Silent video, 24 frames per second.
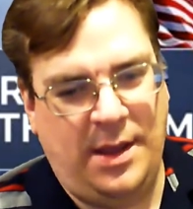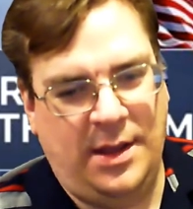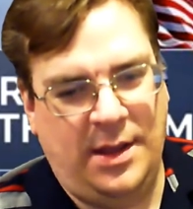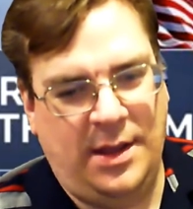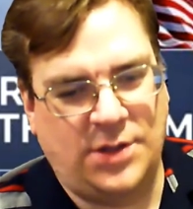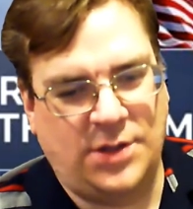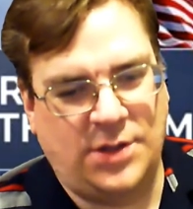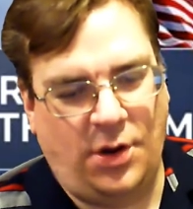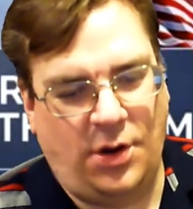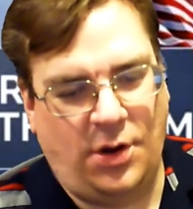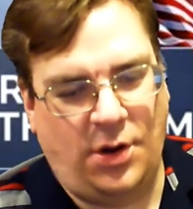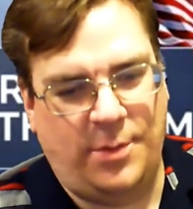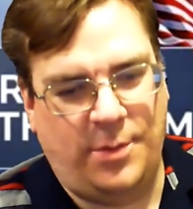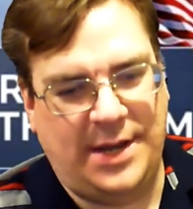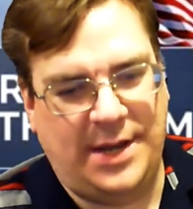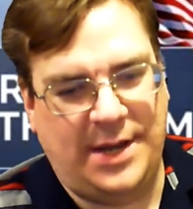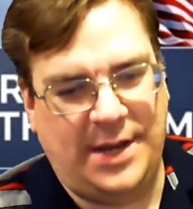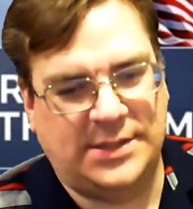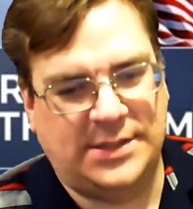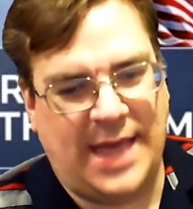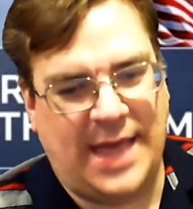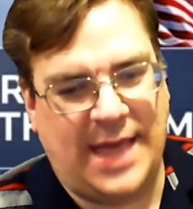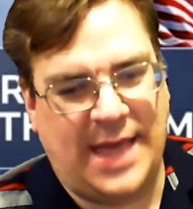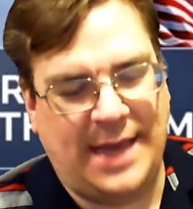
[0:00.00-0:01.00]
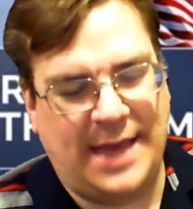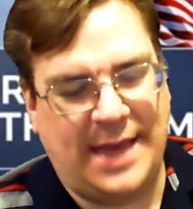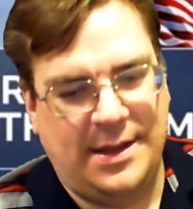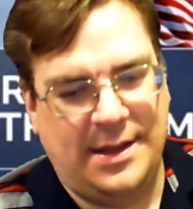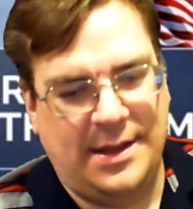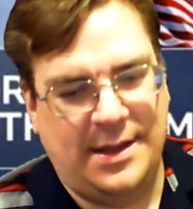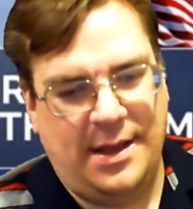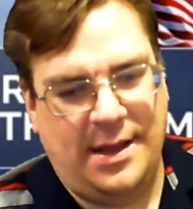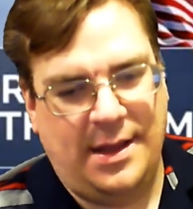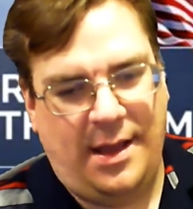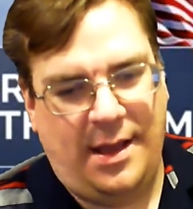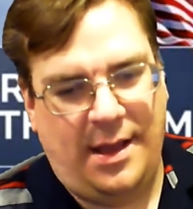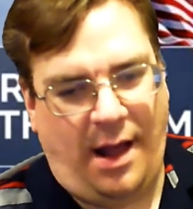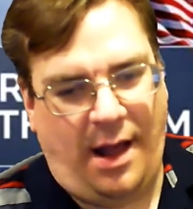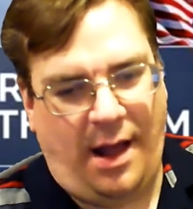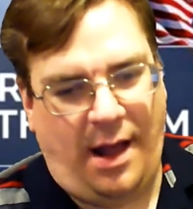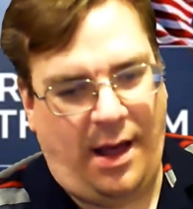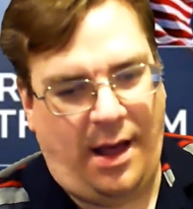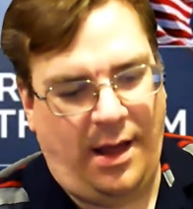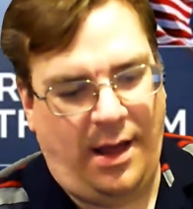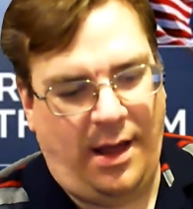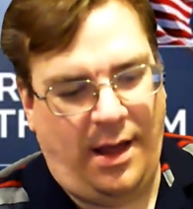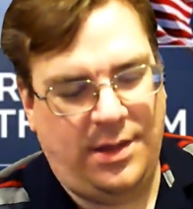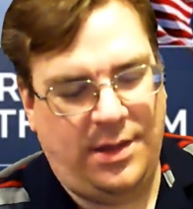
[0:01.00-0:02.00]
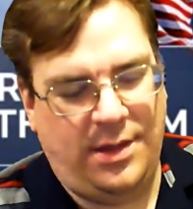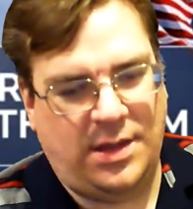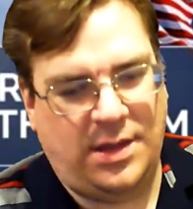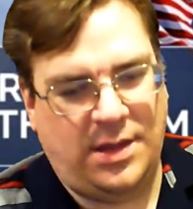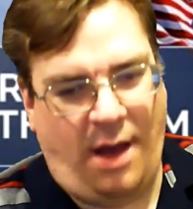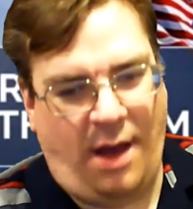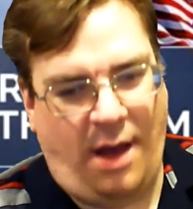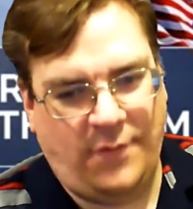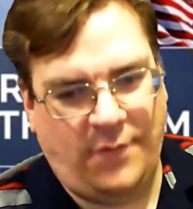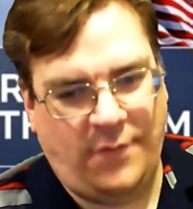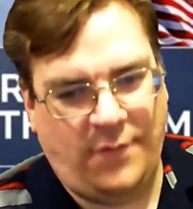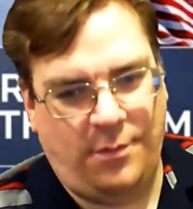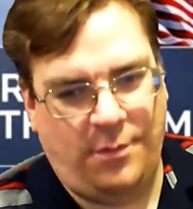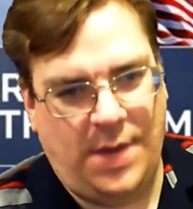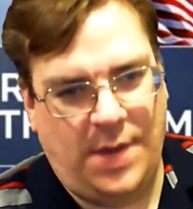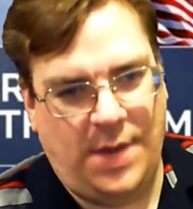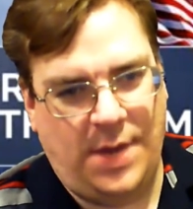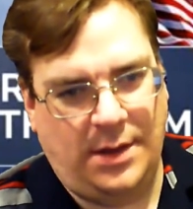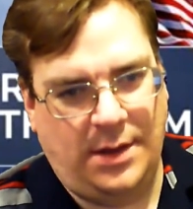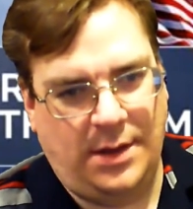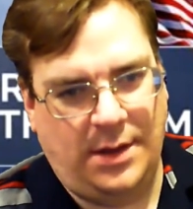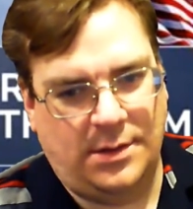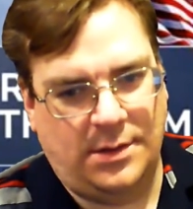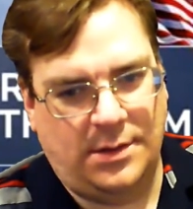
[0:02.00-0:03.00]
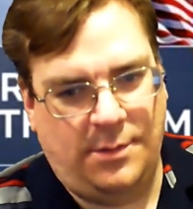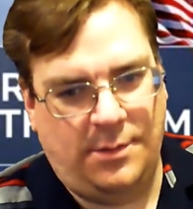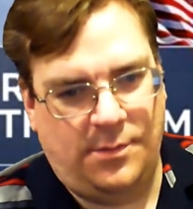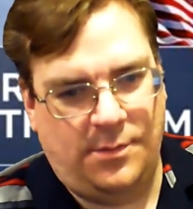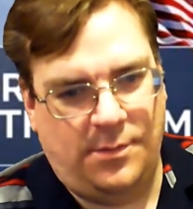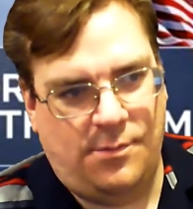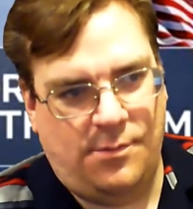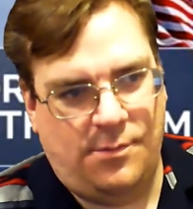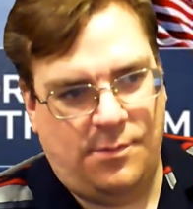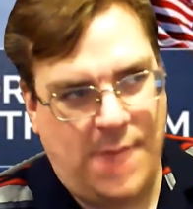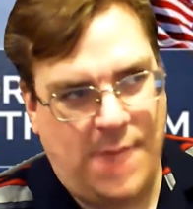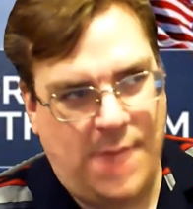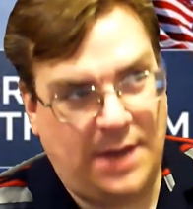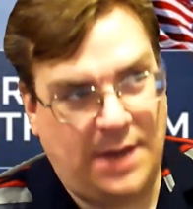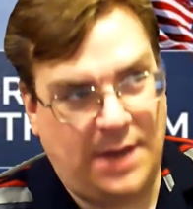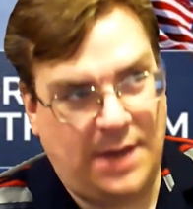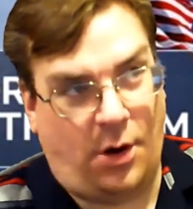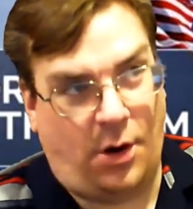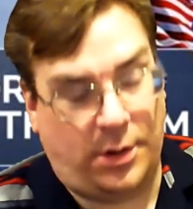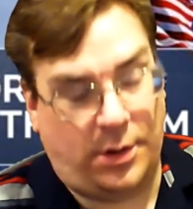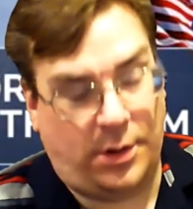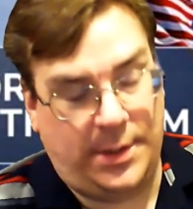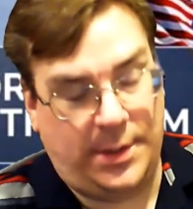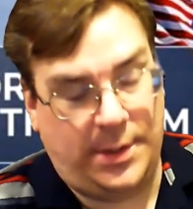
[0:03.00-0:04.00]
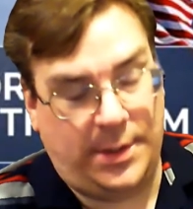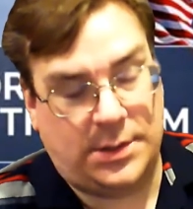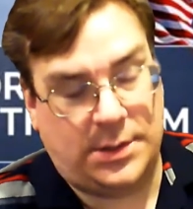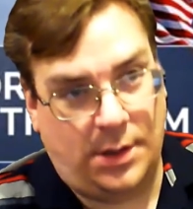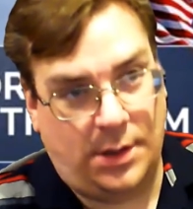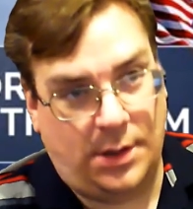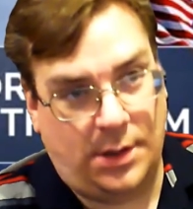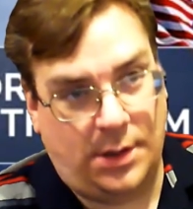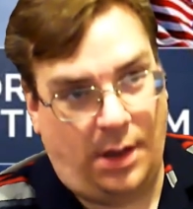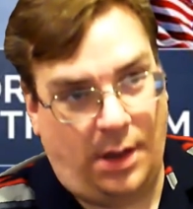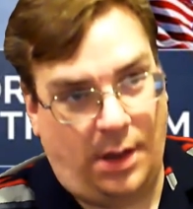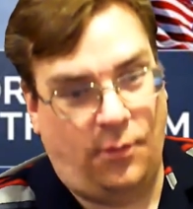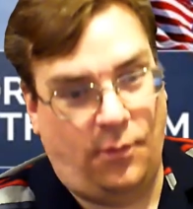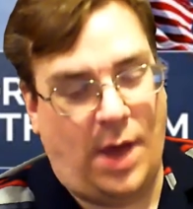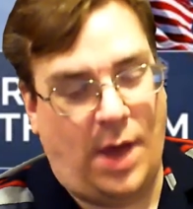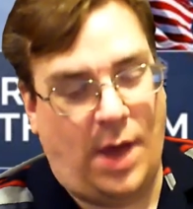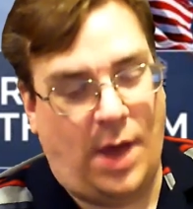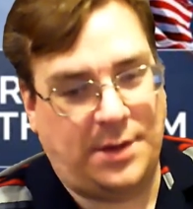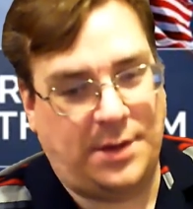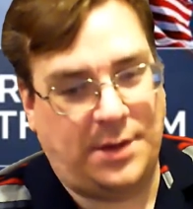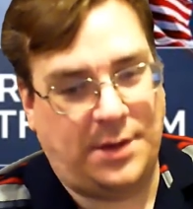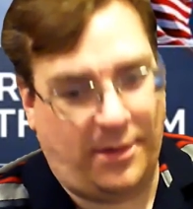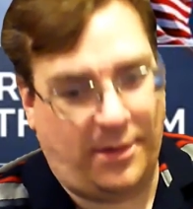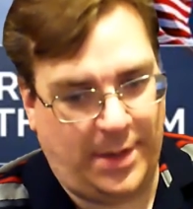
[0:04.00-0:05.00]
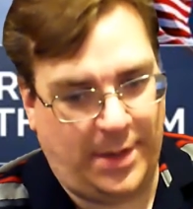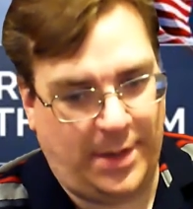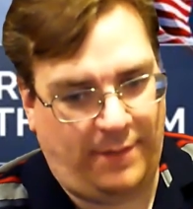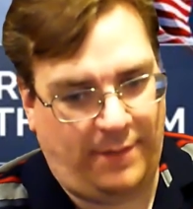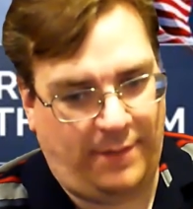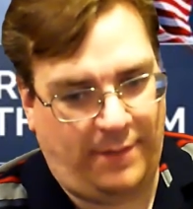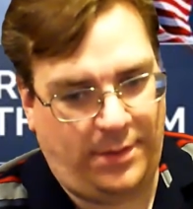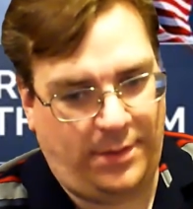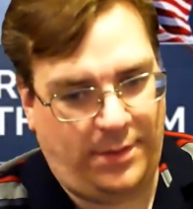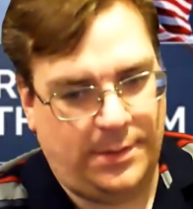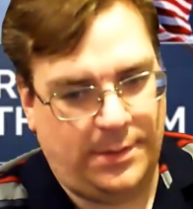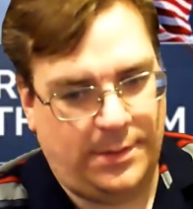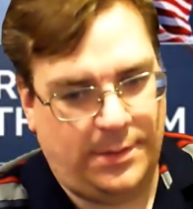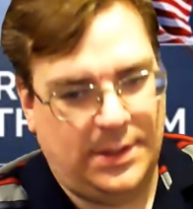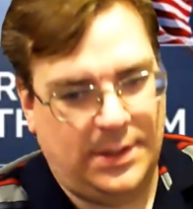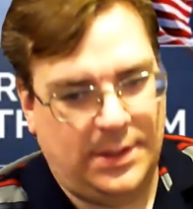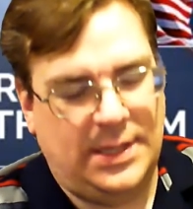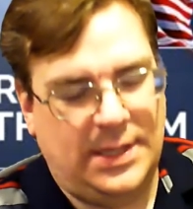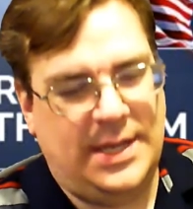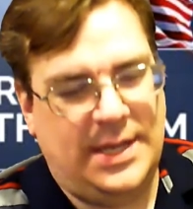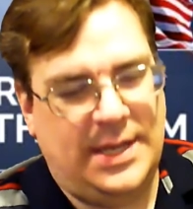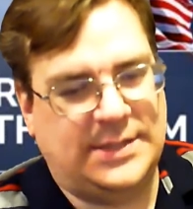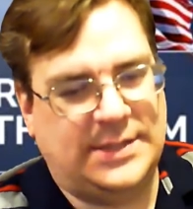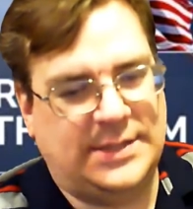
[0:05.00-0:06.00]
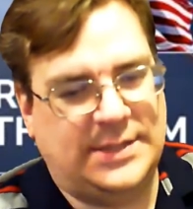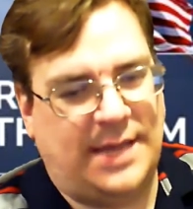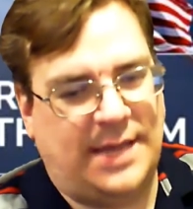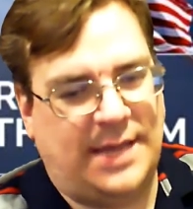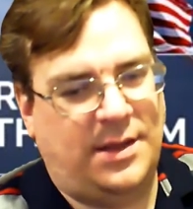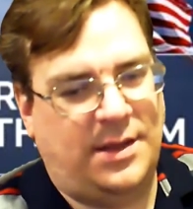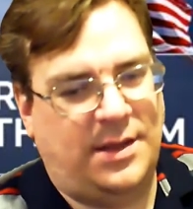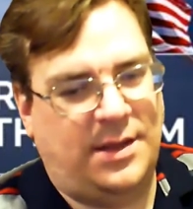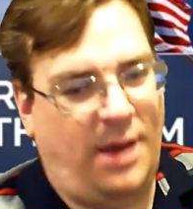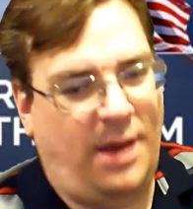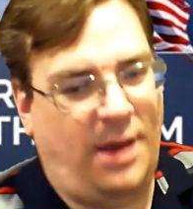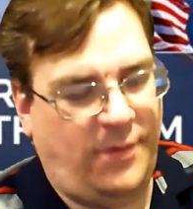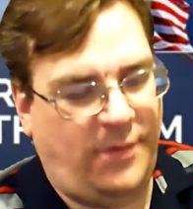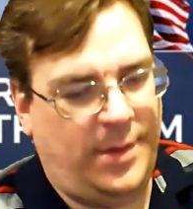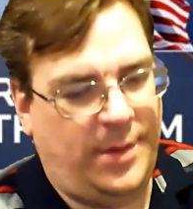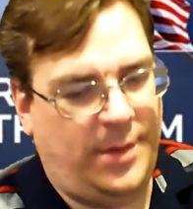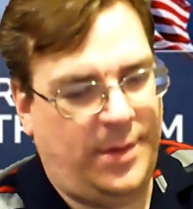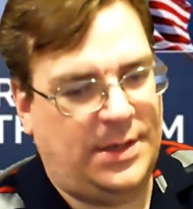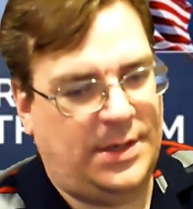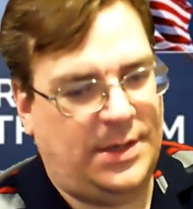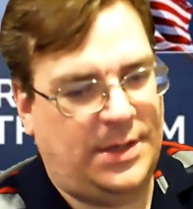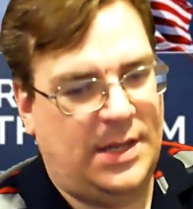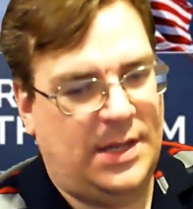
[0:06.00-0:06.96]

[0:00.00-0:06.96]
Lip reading: argument is that the main argument at the government level is that the government